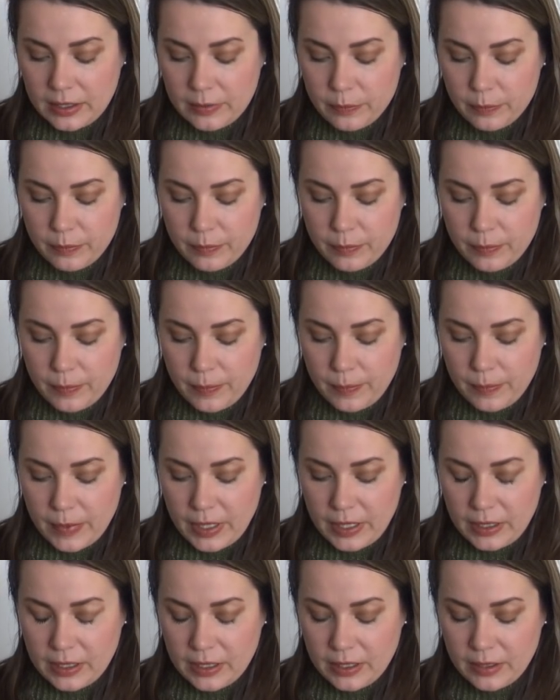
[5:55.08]

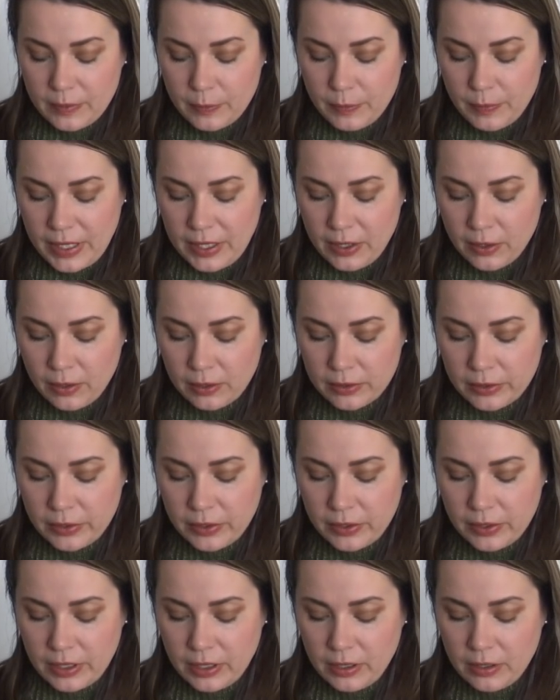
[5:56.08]
made all
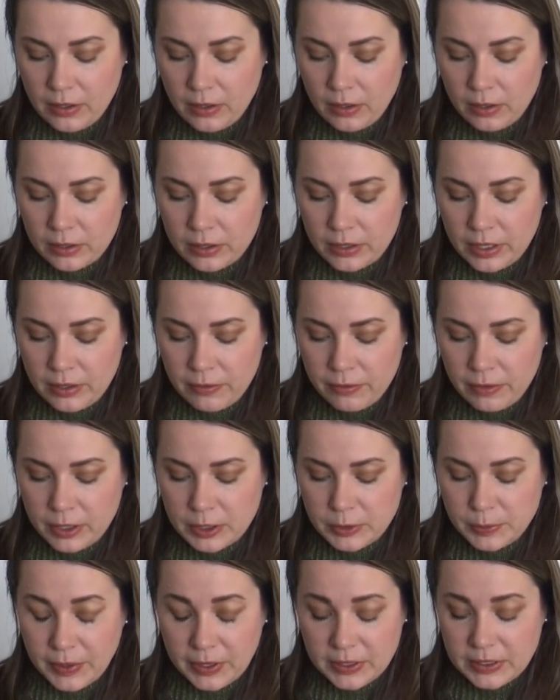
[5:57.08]
the
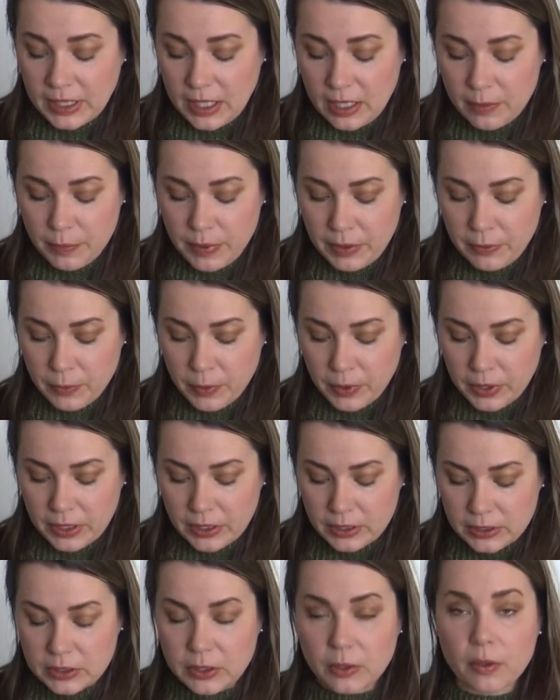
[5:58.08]
difference, because I have been
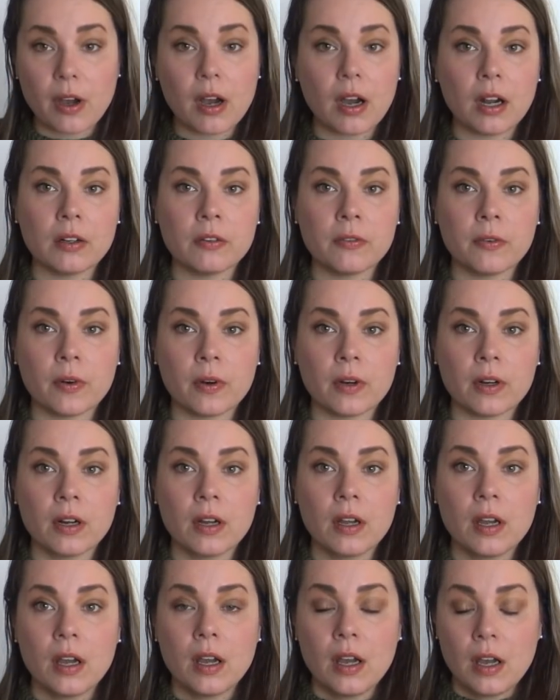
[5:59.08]
working so hard for
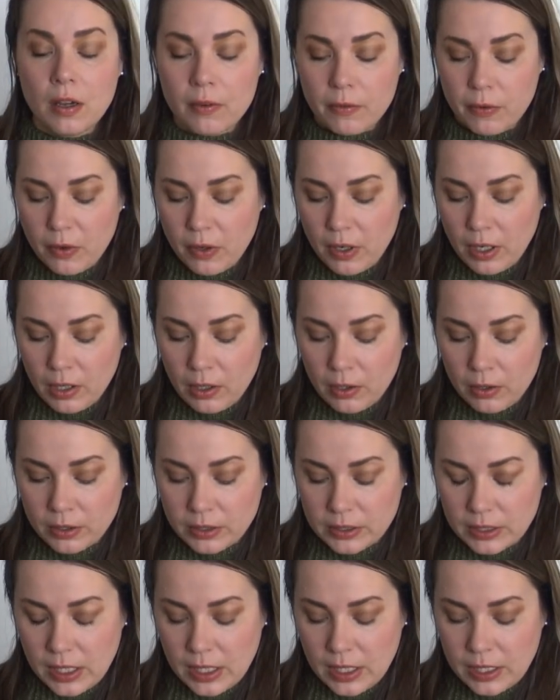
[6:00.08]
a
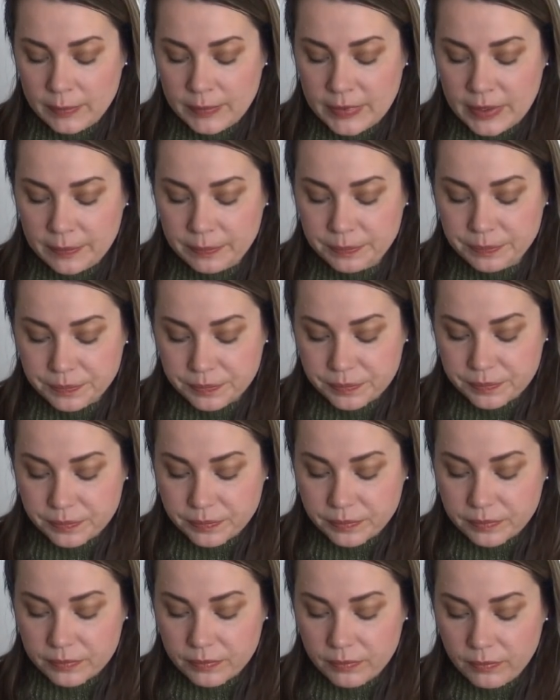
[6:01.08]
long time.
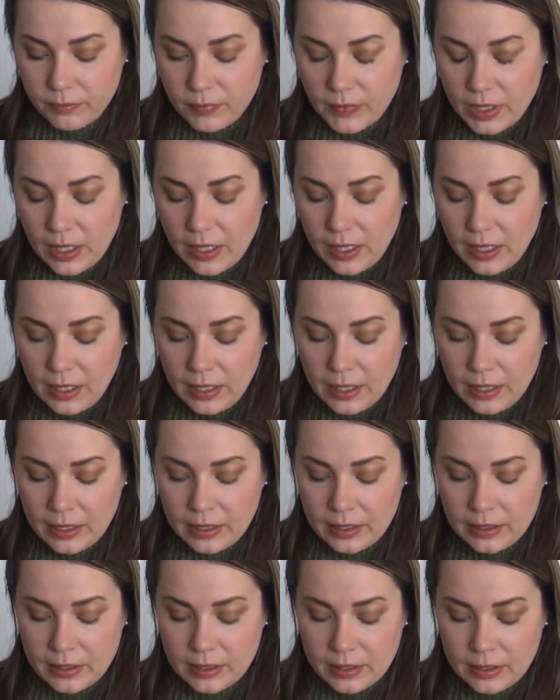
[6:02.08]

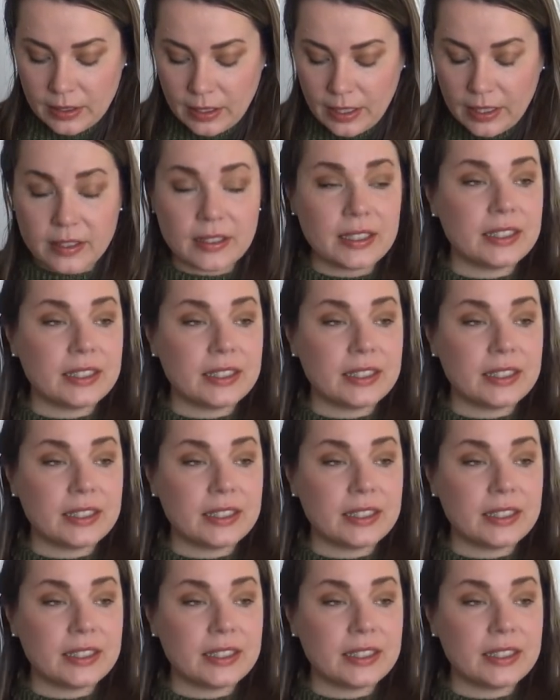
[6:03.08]
And like